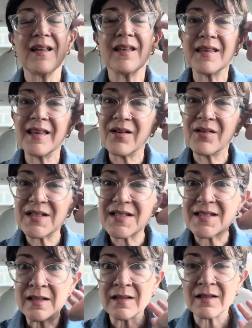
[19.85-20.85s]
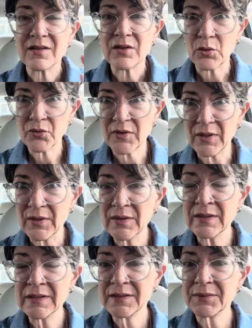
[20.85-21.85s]
there is no fear,
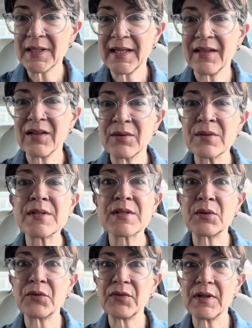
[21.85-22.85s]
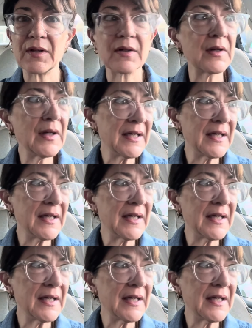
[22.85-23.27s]
okay? There is no fear.